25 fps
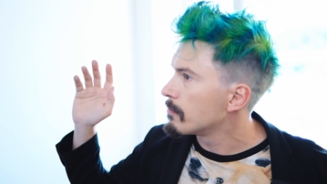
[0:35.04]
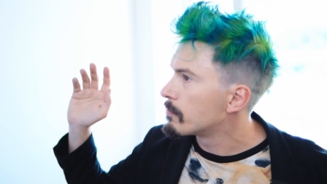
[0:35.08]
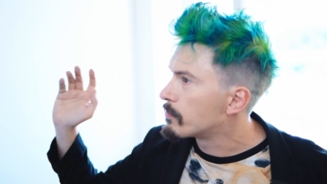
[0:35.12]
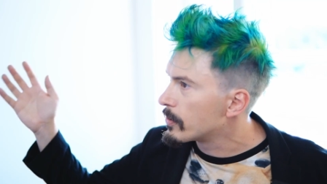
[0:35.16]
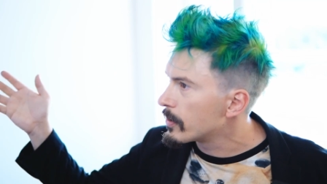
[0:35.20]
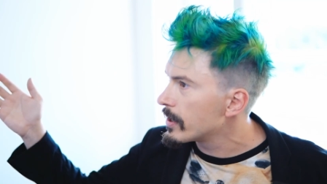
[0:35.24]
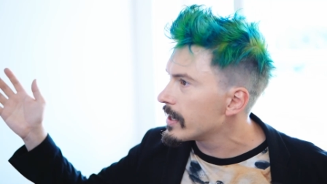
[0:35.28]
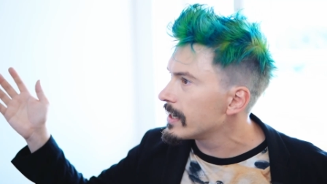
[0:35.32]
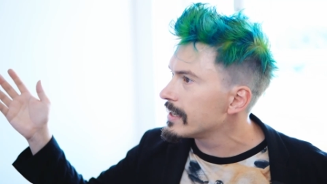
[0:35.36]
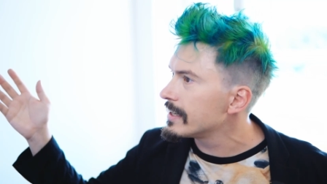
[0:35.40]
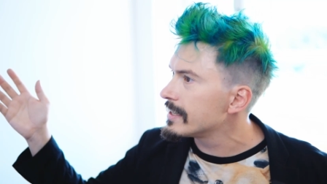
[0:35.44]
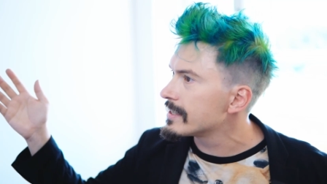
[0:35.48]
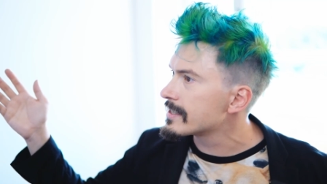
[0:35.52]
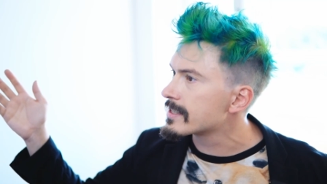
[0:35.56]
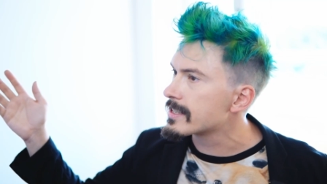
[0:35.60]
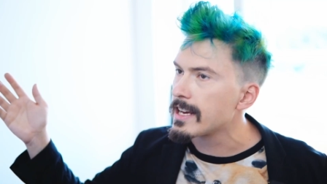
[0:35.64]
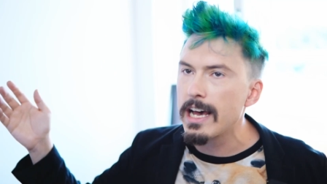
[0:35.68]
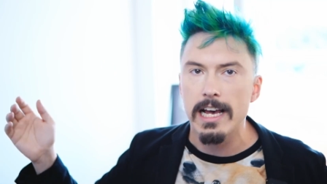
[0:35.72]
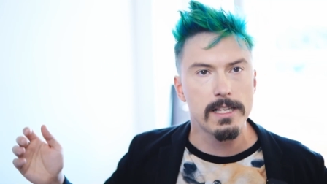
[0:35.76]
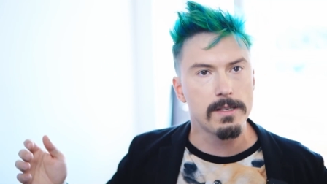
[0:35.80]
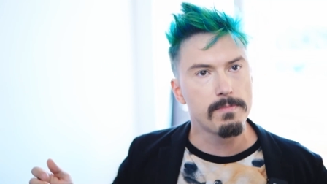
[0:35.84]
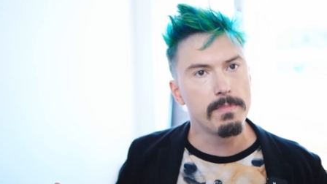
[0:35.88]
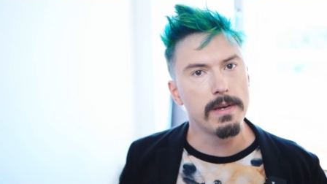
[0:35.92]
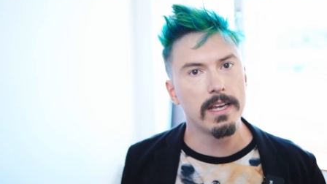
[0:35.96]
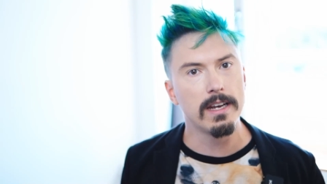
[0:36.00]
Brilliant
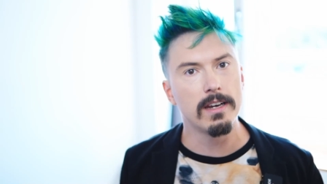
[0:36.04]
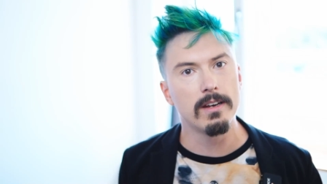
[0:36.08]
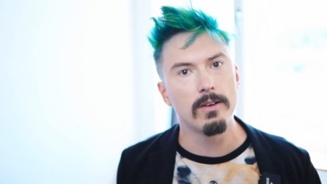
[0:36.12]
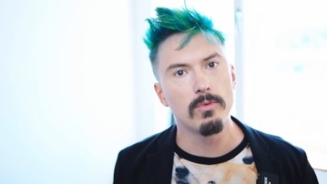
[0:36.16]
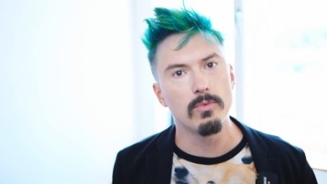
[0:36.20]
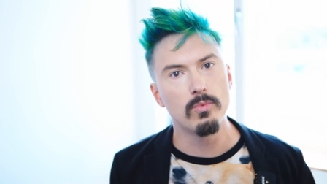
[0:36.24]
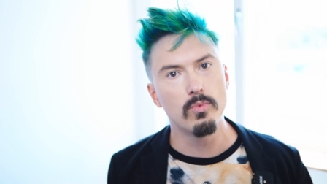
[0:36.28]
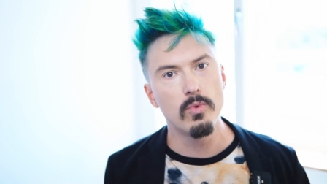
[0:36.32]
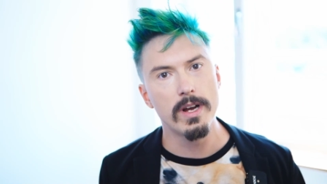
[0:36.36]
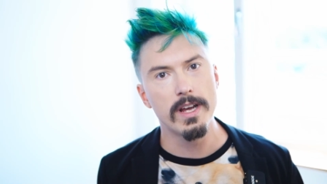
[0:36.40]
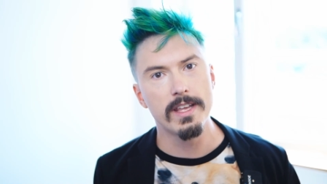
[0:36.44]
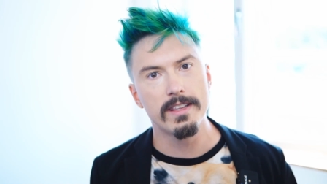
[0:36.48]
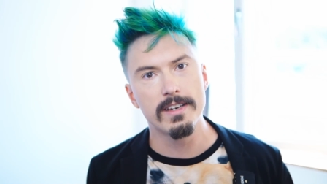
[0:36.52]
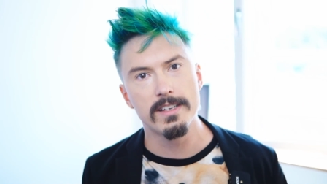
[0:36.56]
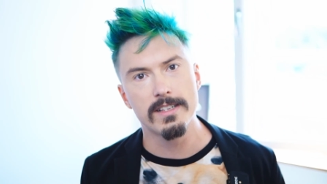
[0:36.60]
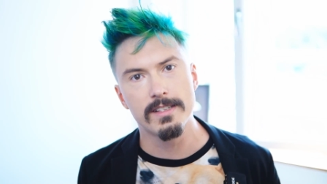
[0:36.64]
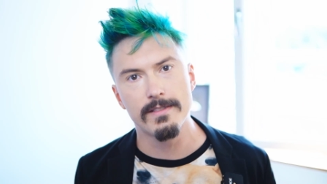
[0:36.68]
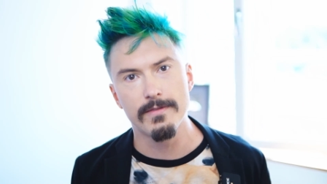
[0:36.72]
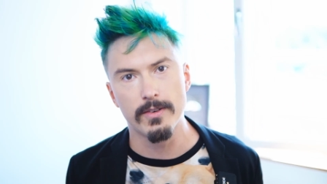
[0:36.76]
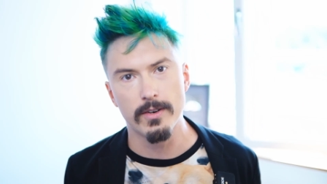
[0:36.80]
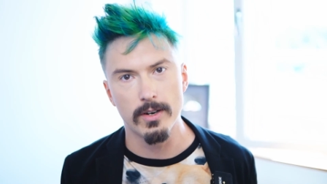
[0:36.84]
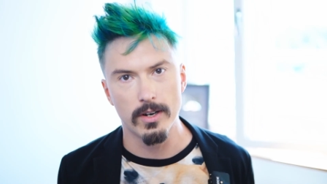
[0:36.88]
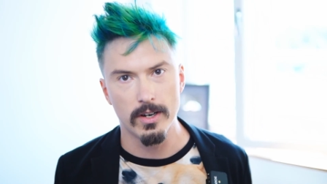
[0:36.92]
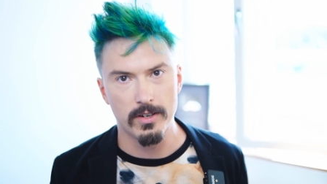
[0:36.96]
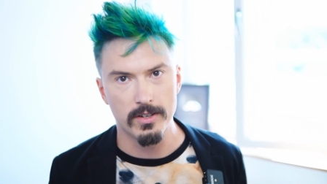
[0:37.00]
has been with us
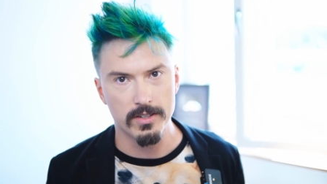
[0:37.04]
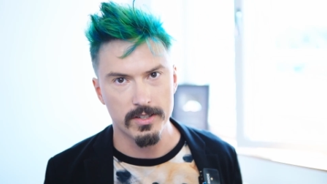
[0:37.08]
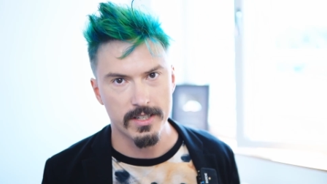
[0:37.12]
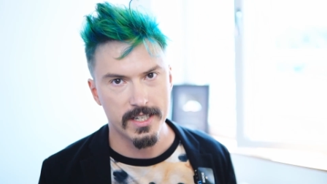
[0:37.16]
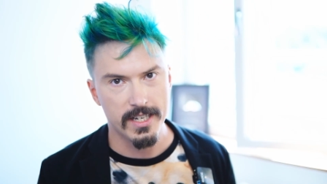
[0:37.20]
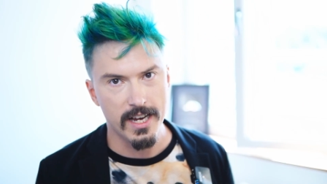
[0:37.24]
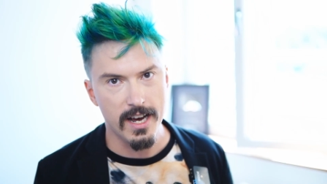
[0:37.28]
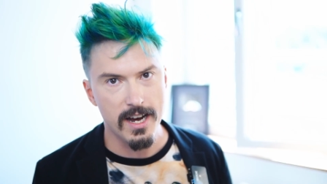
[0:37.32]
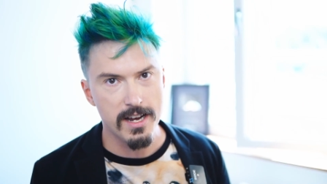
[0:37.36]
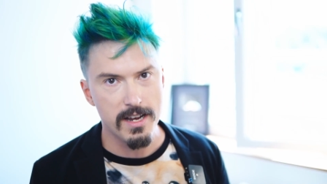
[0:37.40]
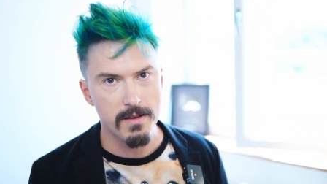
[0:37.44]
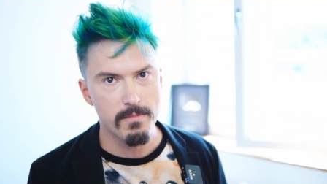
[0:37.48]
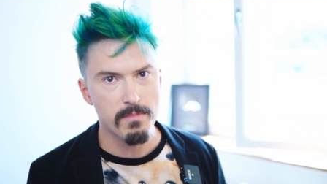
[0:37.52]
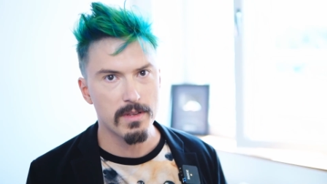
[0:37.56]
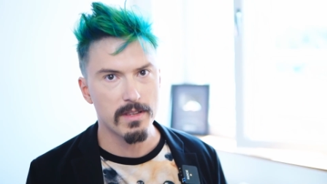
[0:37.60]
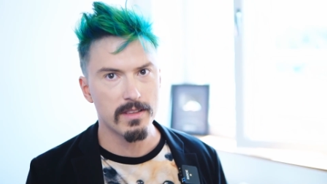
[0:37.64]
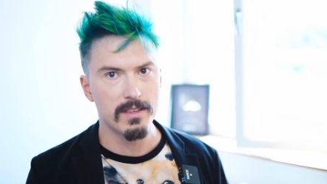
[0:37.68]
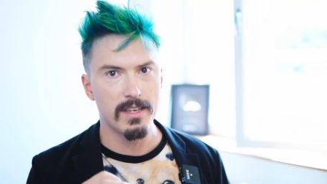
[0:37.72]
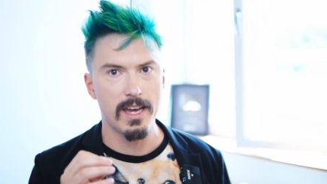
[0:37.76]
for a long time.